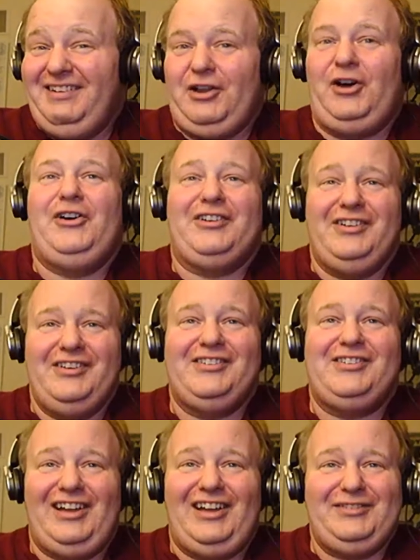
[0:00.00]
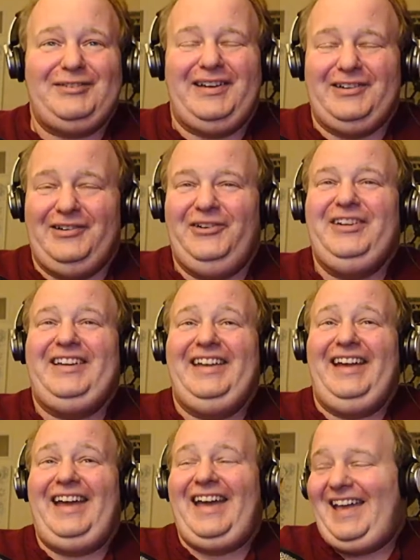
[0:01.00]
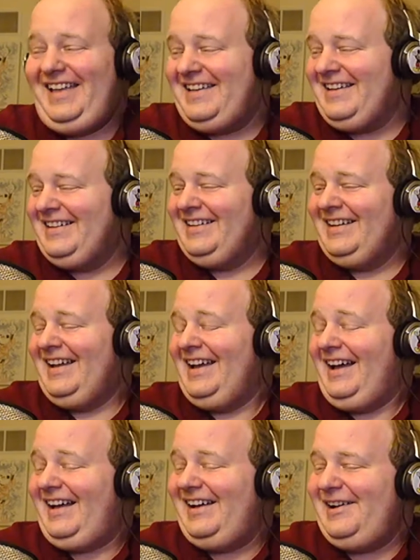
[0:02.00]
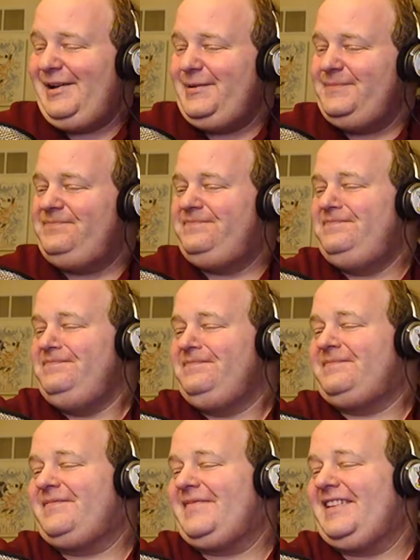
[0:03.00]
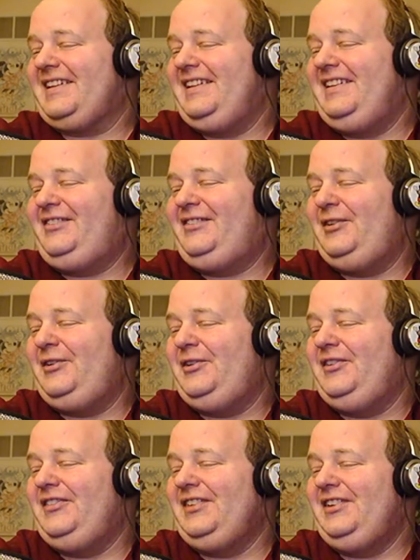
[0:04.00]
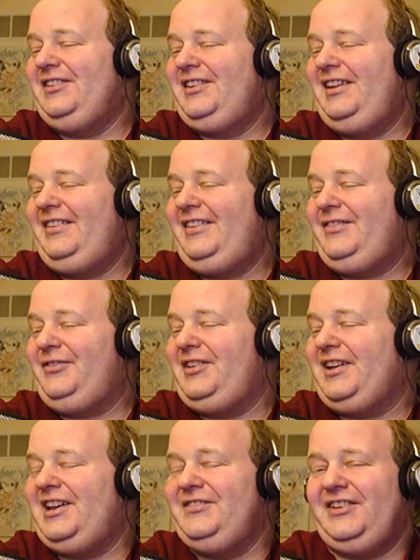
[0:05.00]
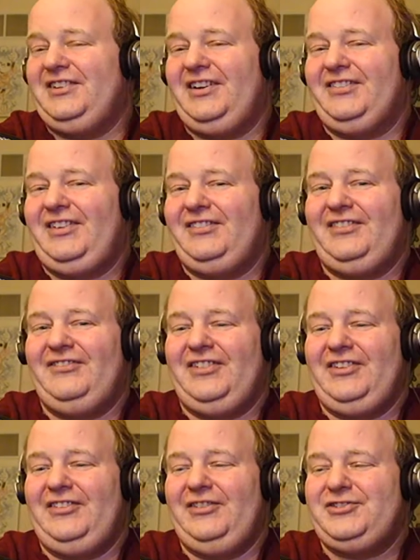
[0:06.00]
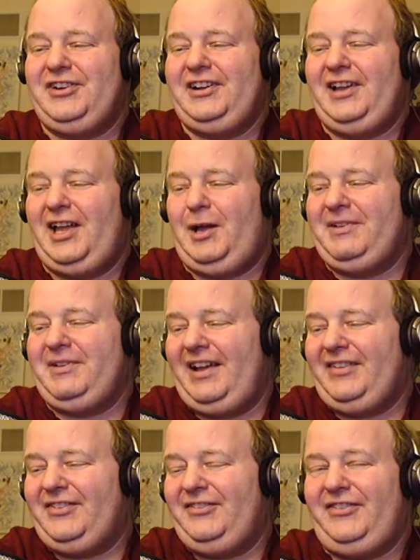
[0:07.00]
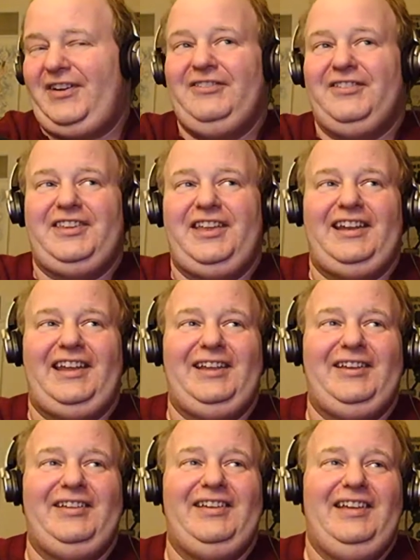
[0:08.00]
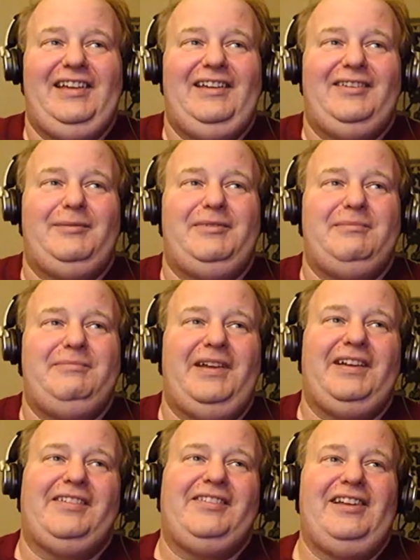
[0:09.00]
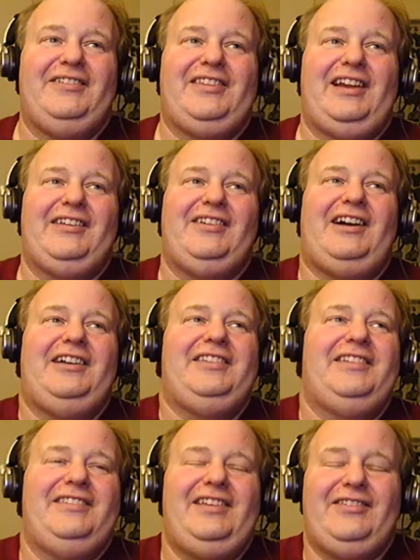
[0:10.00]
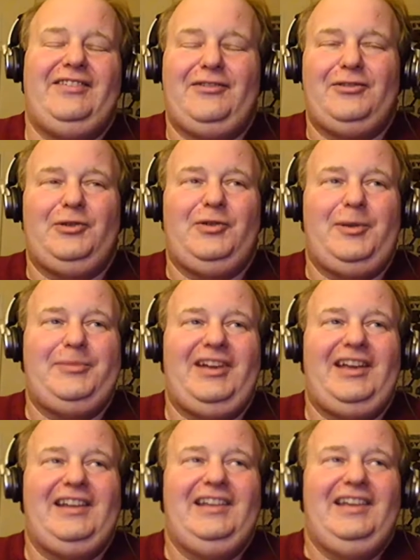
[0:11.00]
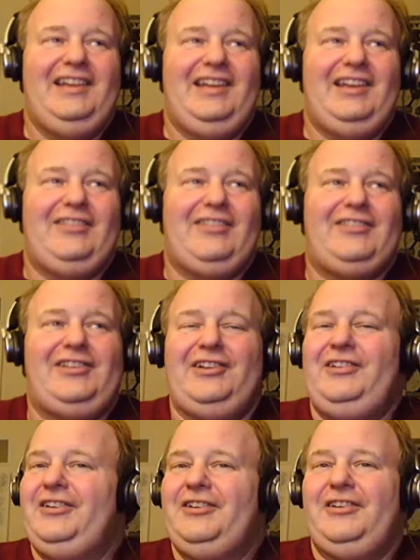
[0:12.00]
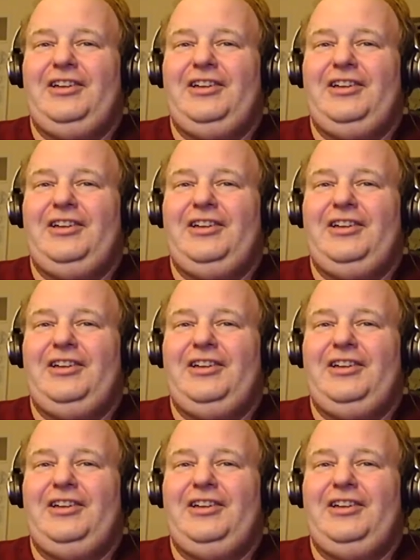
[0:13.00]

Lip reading: No, Kristoff. I'm like, okay. Um, so it's really kind of interesting when you try to help guests find what they need. And some of the biggest stuff that I saw on the Disney Store website, it's still,